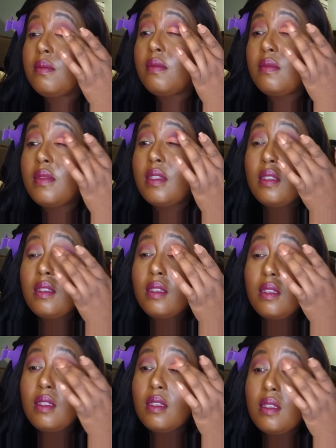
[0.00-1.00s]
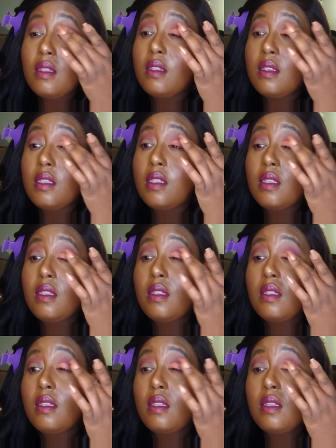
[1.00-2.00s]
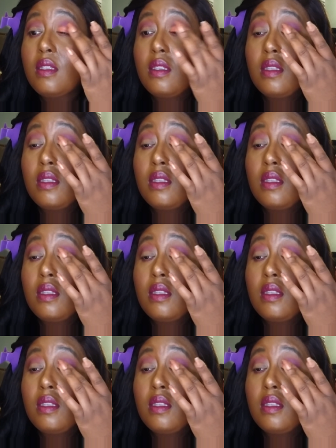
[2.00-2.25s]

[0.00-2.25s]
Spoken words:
Nobody speaks.